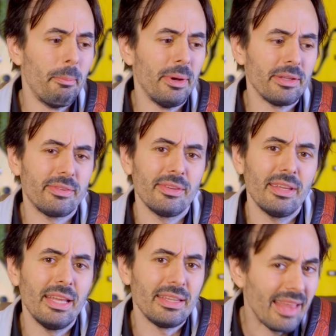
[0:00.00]
but
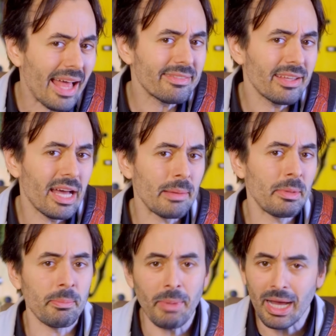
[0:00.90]
at that time
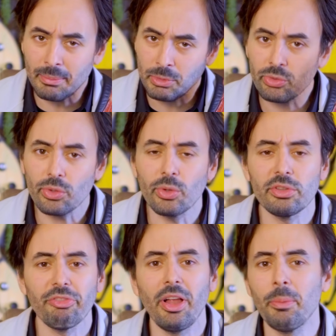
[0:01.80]
in my musical
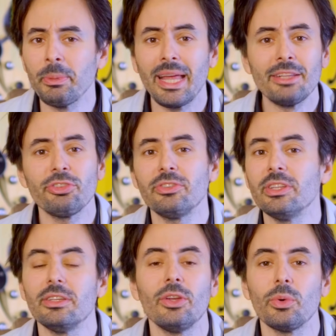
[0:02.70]
development, I just
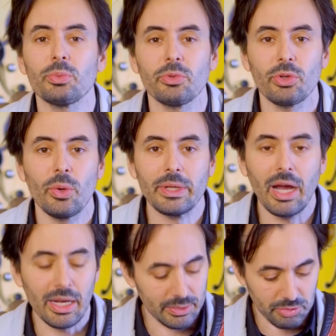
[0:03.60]
didn't know what was going
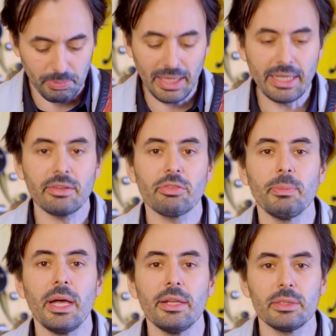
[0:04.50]
on. He was playing this
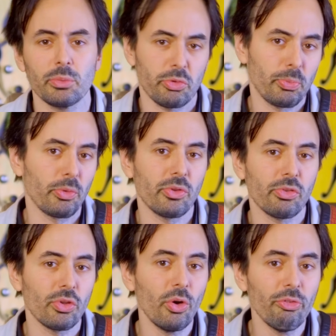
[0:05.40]
melody and we're supposed to
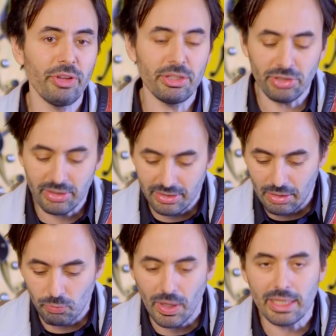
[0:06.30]
solfege it and
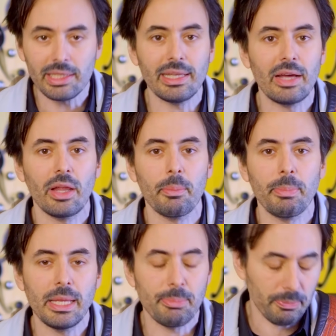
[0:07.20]
then write it down on
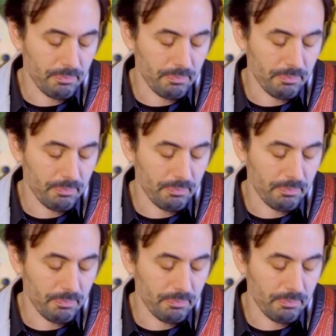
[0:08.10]
paper.